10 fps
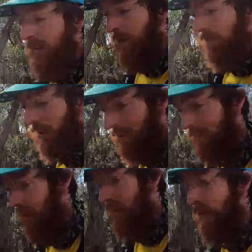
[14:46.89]
so far in the
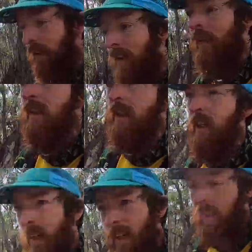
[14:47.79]
run.
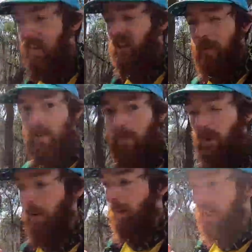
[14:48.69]
Let's talk about 4
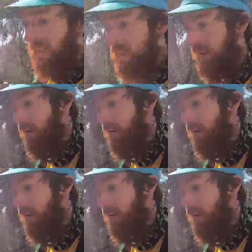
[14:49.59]
of the main